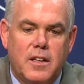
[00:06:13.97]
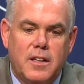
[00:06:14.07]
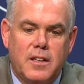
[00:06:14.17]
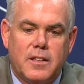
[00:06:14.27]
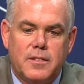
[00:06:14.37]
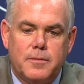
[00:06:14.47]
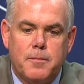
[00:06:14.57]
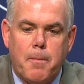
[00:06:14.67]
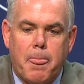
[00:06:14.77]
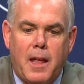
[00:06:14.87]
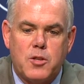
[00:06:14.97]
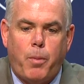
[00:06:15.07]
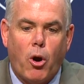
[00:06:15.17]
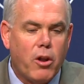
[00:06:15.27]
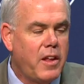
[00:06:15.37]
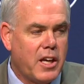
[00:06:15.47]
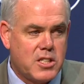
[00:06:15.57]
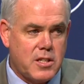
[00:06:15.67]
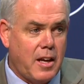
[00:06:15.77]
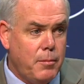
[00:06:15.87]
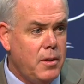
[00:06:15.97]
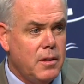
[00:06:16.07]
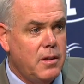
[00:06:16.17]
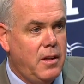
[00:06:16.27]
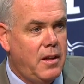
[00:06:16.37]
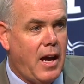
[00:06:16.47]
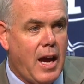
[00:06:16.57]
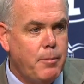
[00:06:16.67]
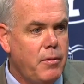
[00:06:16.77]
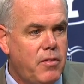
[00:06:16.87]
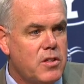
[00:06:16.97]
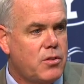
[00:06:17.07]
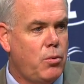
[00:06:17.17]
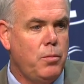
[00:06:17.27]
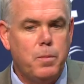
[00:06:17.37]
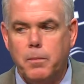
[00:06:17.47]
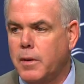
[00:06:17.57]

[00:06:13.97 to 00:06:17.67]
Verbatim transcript: uh, that's part of the excitement and the hype of this group